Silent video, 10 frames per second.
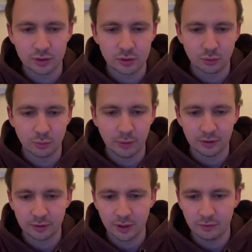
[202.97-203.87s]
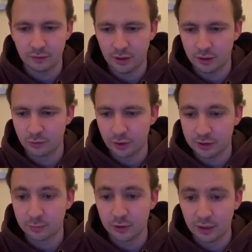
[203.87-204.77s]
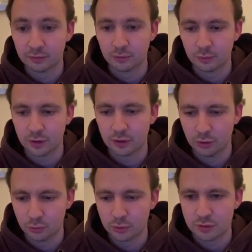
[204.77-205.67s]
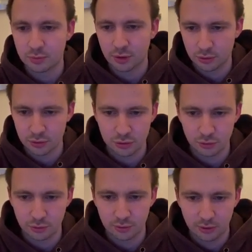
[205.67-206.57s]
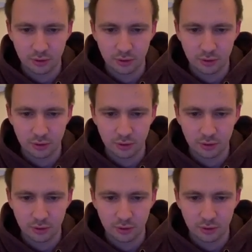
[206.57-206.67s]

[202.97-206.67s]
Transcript: so you better have a great plan from here onwards, because you're